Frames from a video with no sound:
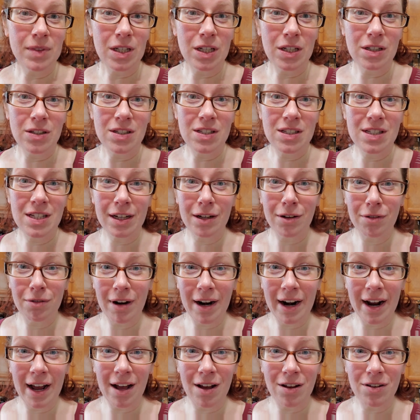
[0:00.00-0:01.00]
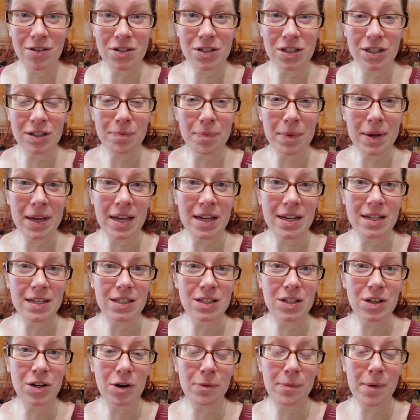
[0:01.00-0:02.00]
Stick around because,
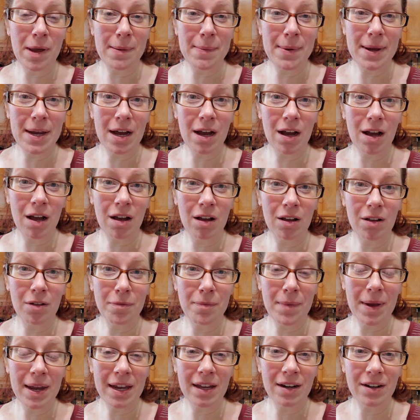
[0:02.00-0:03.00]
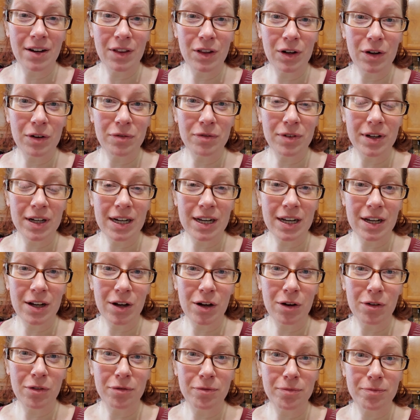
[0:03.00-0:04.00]
you know, maybe I'll make another
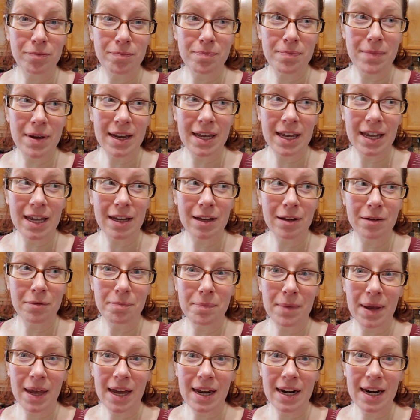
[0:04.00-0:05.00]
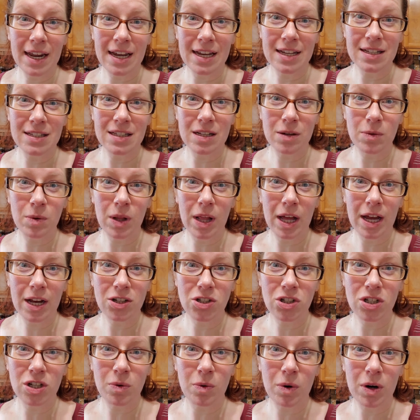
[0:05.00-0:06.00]
video making mayonnaise that will
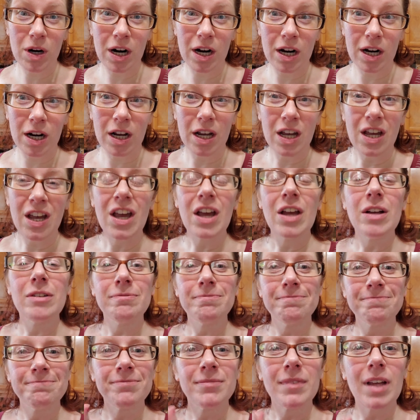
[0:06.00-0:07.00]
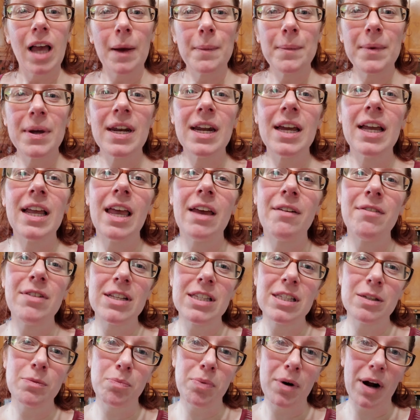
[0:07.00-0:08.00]
actually work. I'm going to give it
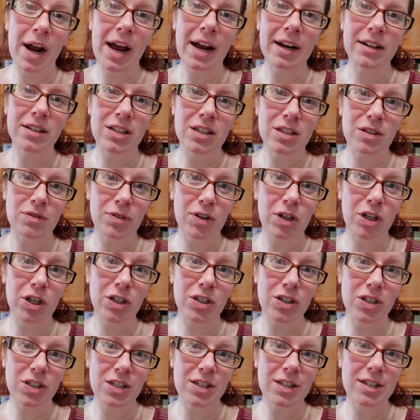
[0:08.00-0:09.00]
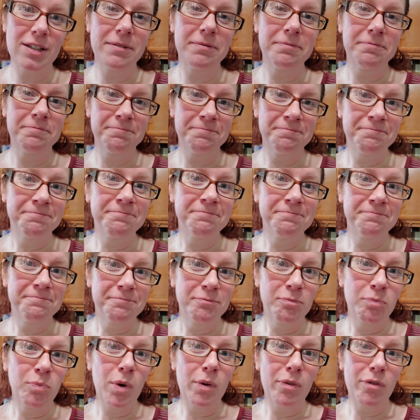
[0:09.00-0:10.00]
some practice first
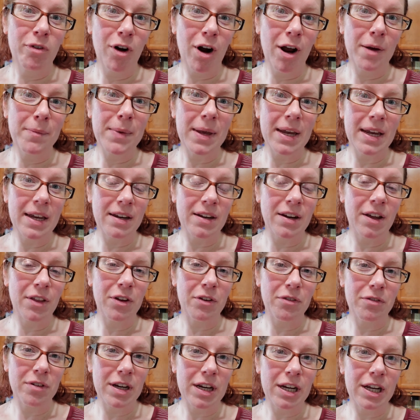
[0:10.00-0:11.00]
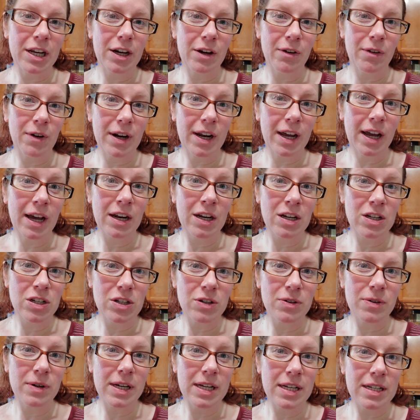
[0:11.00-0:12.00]
before I make another video on how to
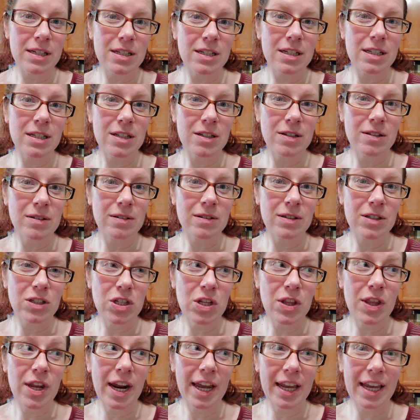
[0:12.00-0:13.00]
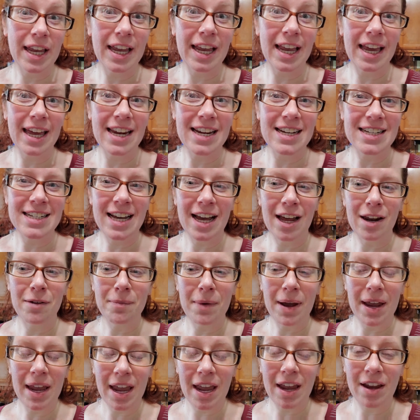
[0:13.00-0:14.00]
do it so that I can get it down.
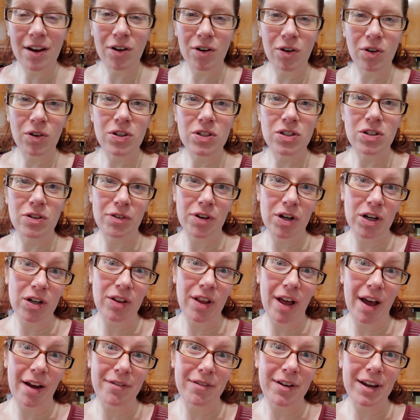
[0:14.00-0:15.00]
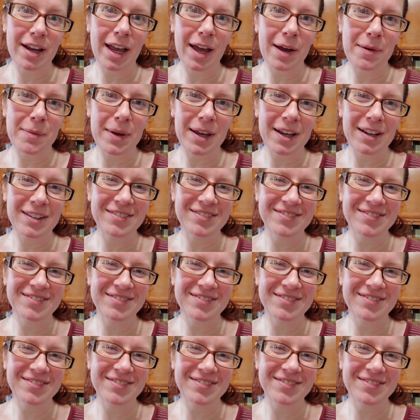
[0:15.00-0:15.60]
My 8-year-old is over here laughing at me.